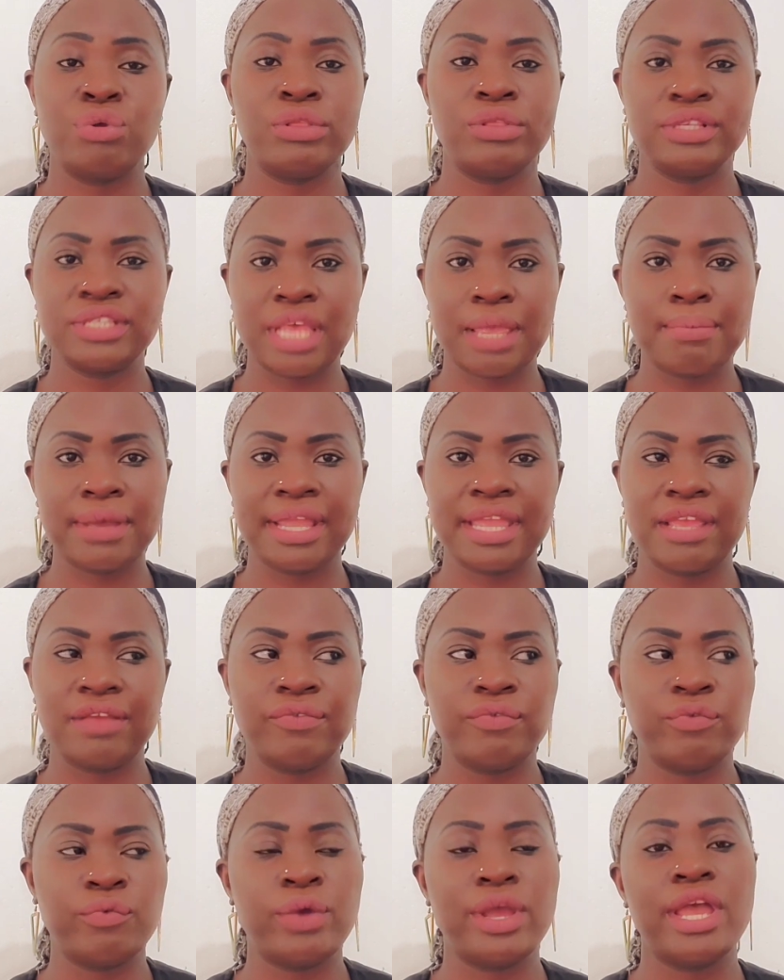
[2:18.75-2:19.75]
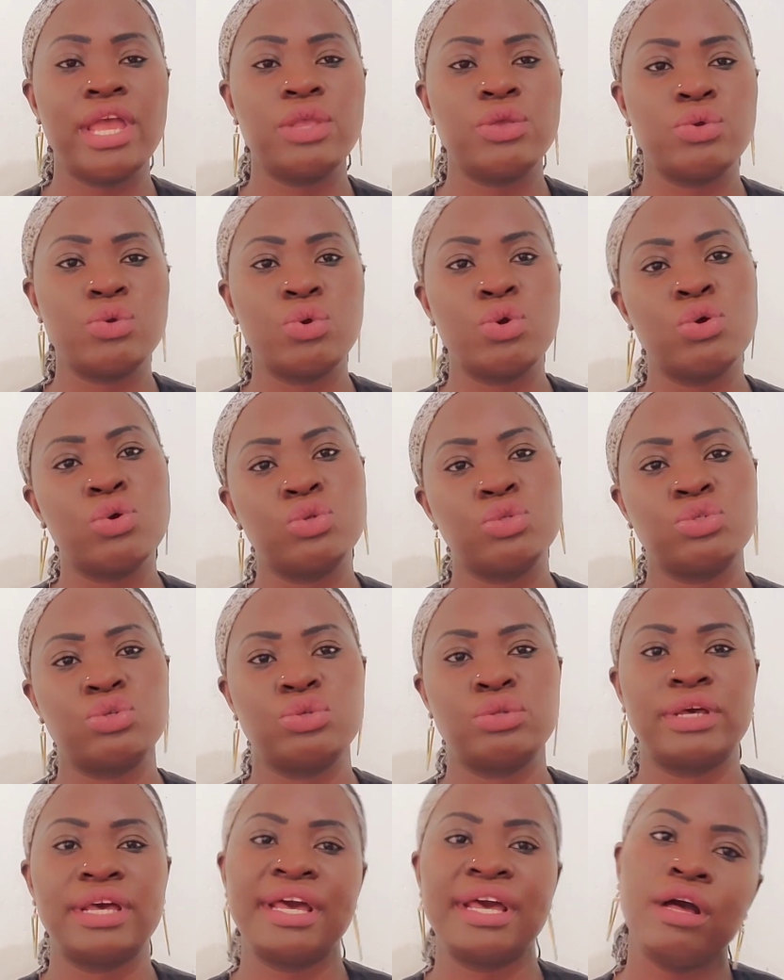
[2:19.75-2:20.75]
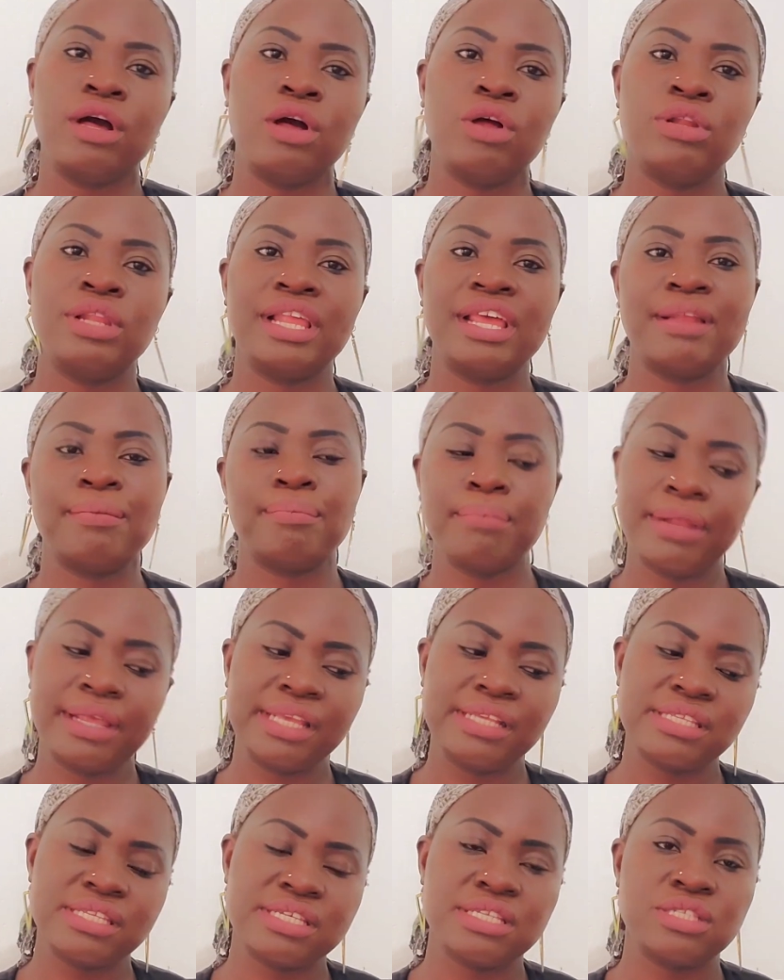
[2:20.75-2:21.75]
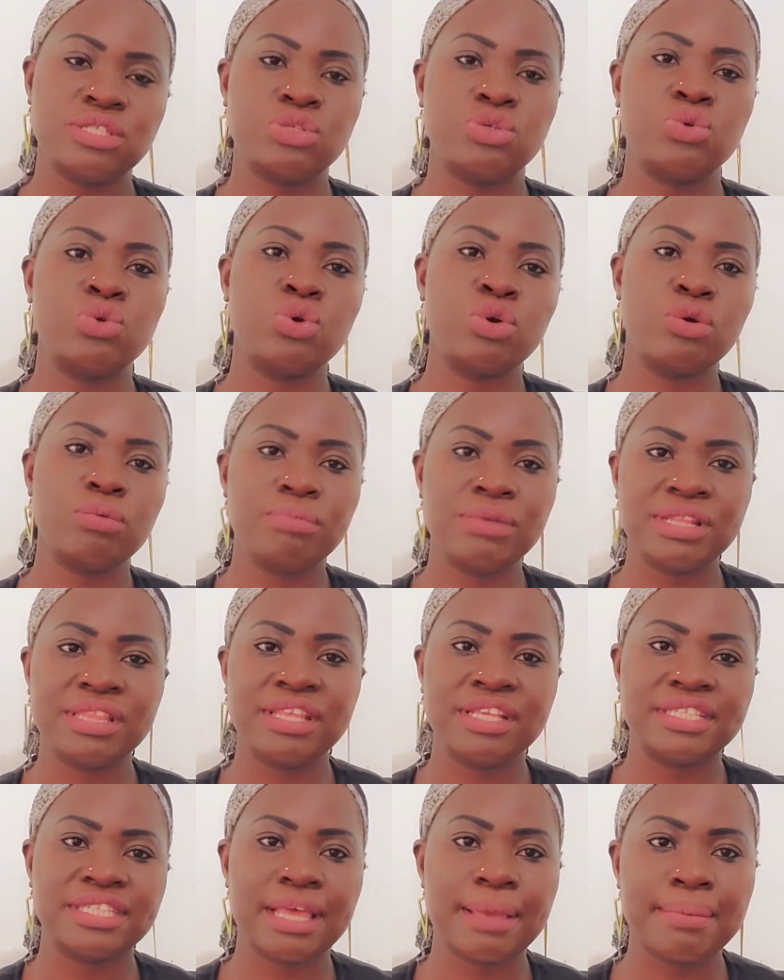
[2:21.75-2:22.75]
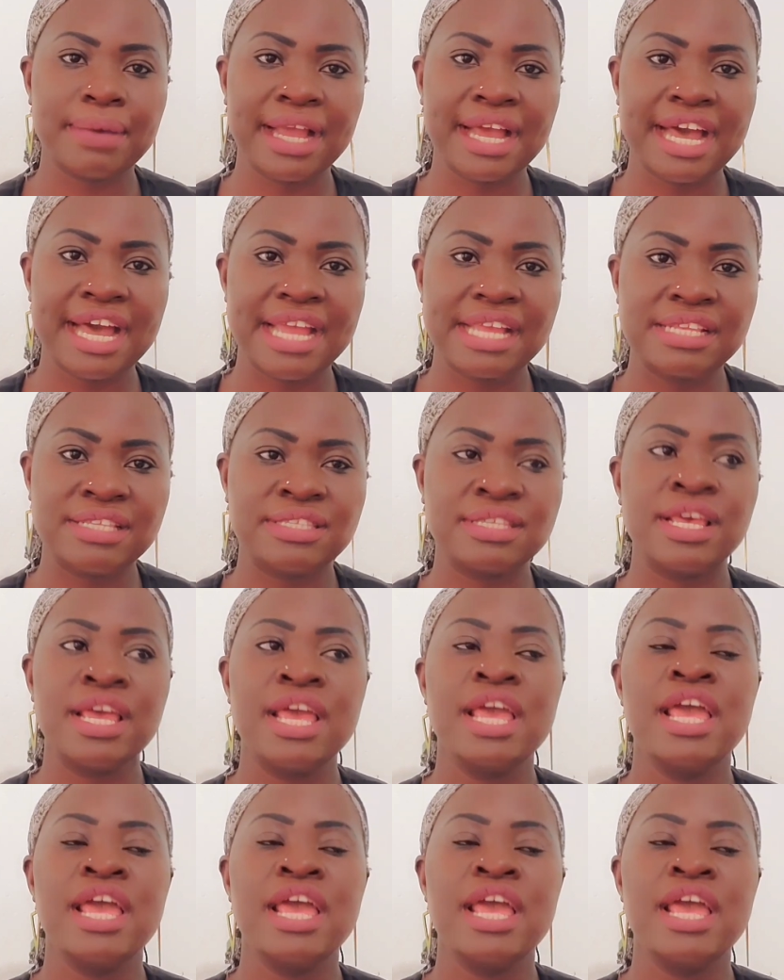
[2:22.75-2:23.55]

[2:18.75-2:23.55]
cyber cafe, where you go to the online places, you go meet the cyber guys,